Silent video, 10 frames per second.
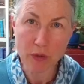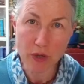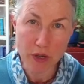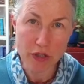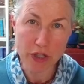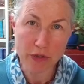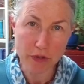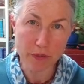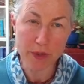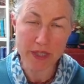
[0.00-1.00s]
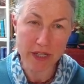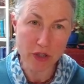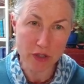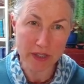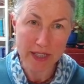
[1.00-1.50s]
our generative
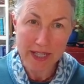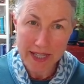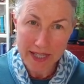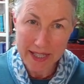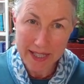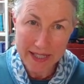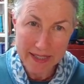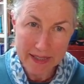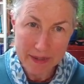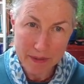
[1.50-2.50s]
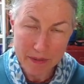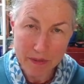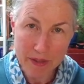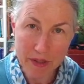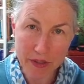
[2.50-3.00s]
potential is
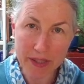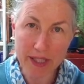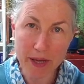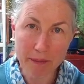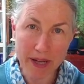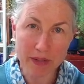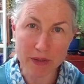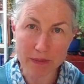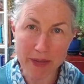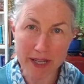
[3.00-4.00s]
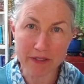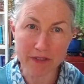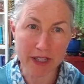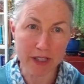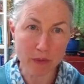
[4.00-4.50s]
going to come back to us
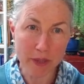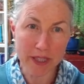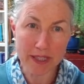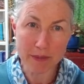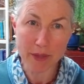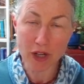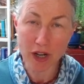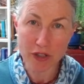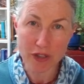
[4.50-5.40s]
magnified. We need to be conscious